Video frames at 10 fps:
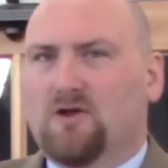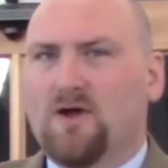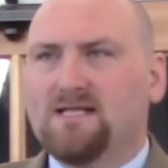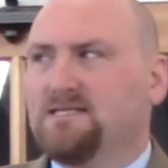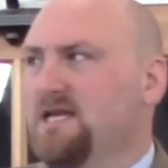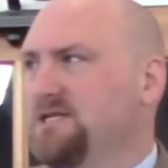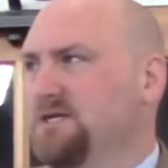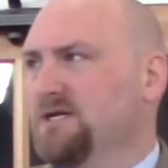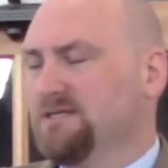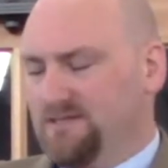Great
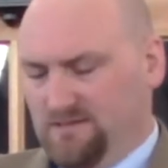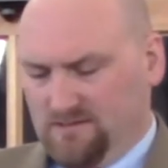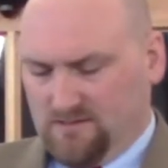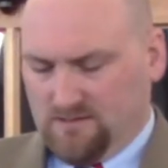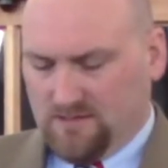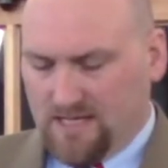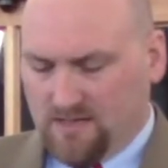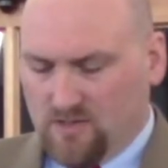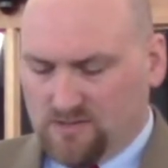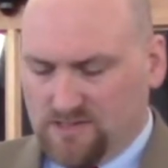teachers, like
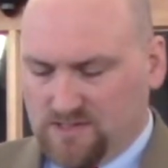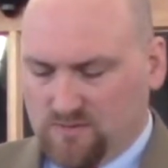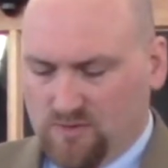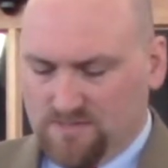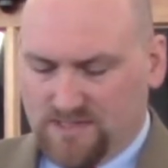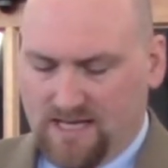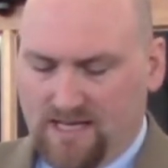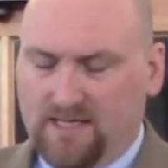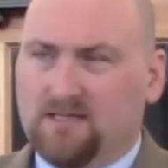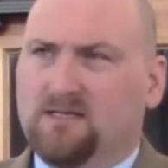those in this room
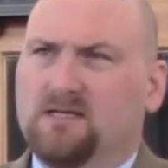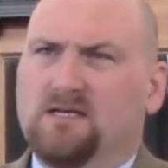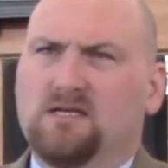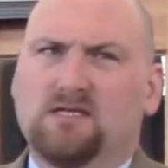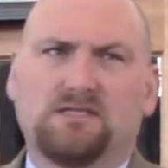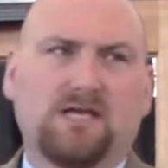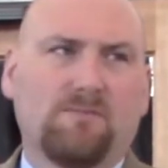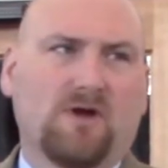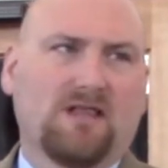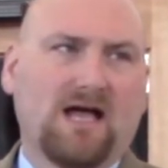today,
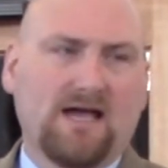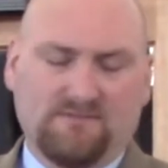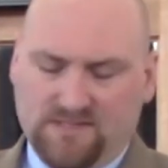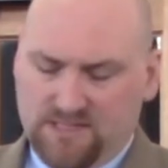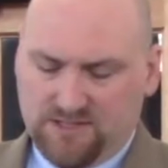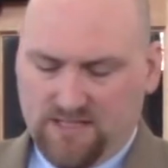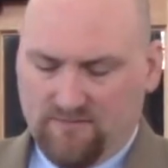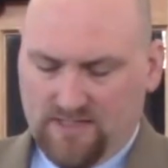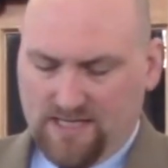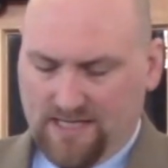shape our lives each and
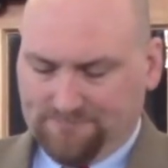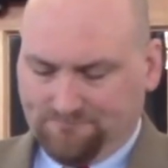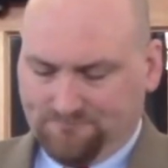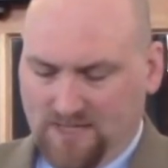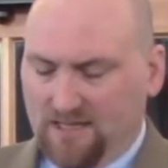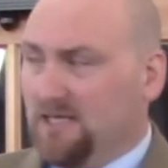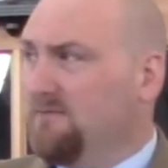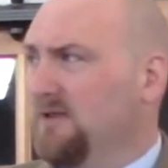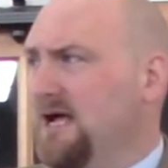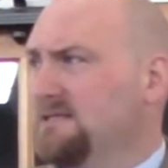every day and
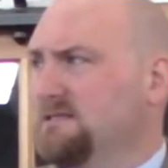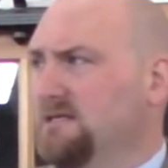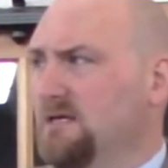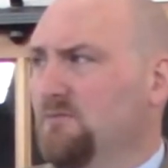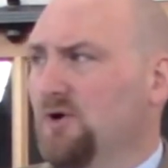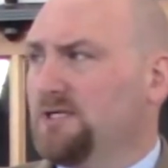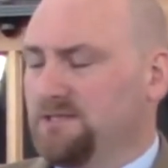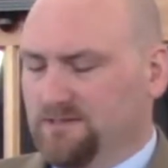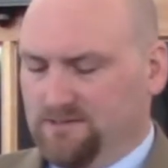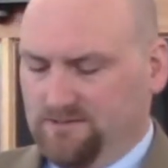leave lasting
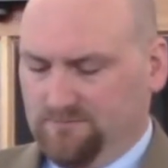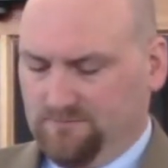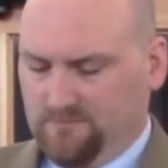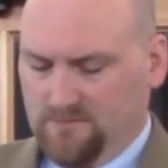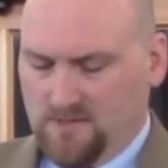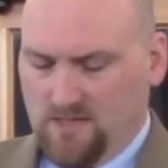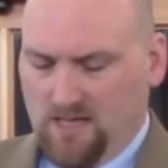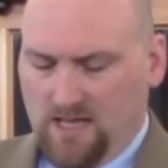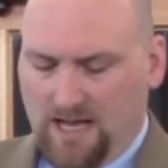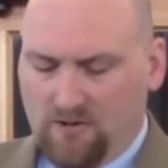impressions.
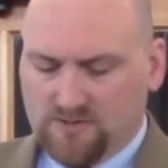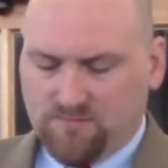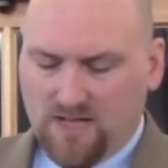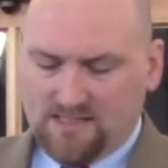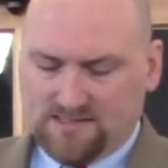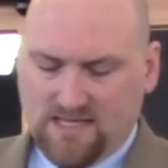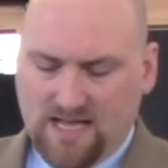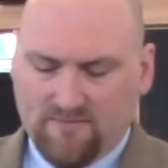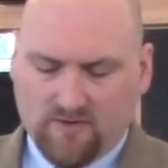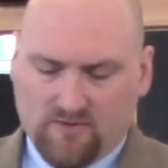I was blessed to
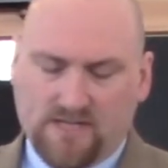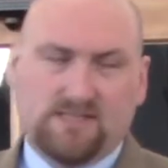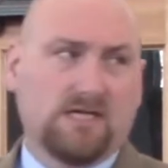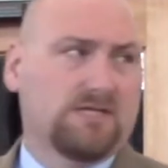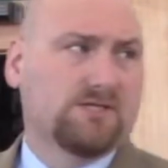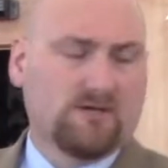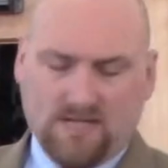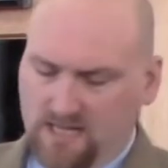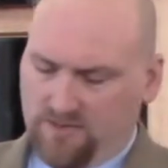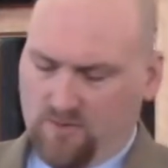have a great teacher
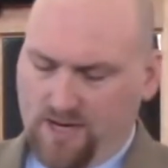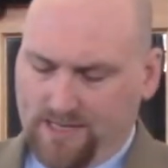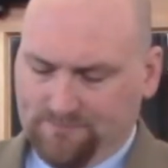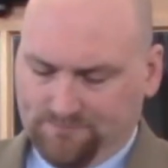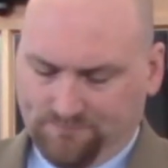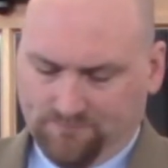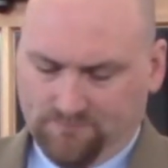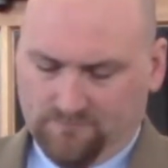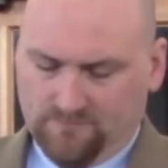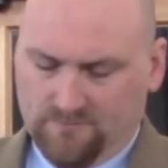in 8th grade.
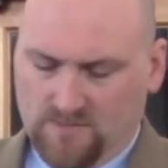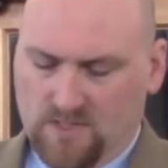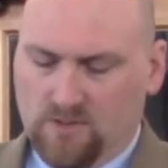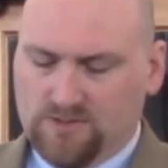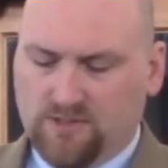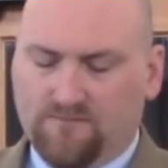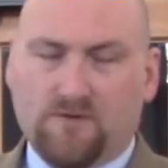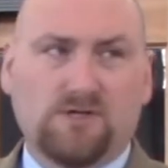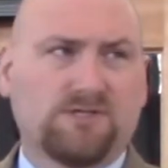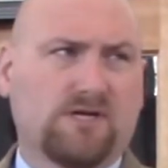It was her
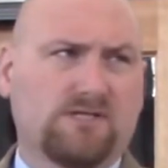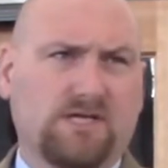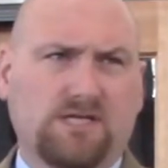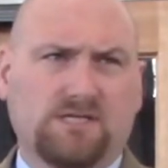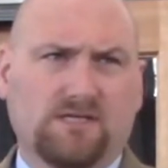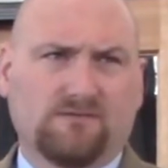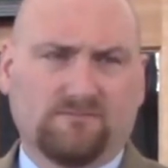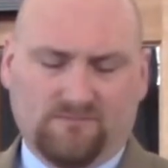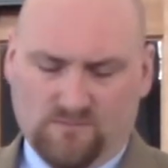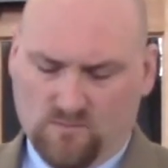first year
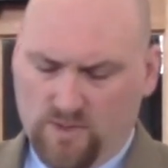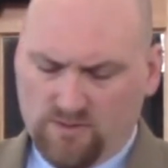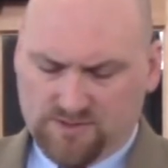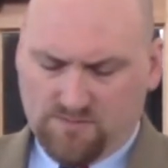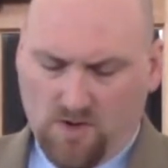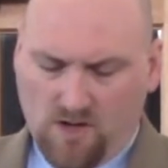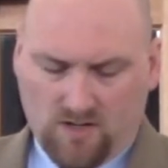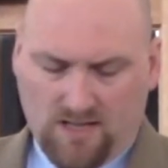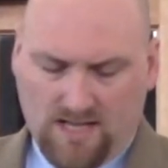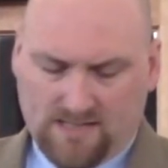teaching. We were a
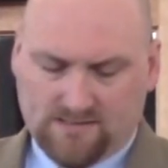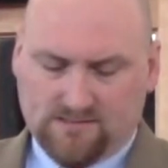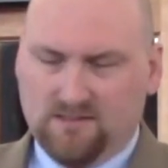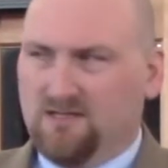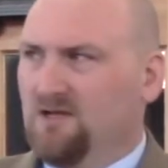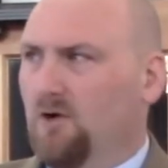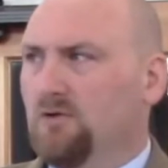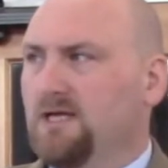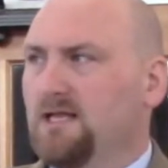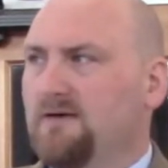small class,
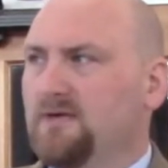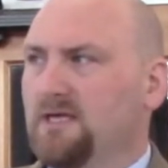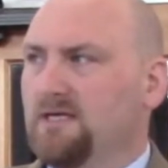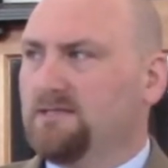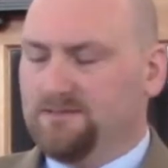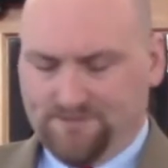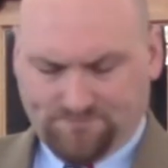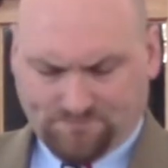only 11 kids.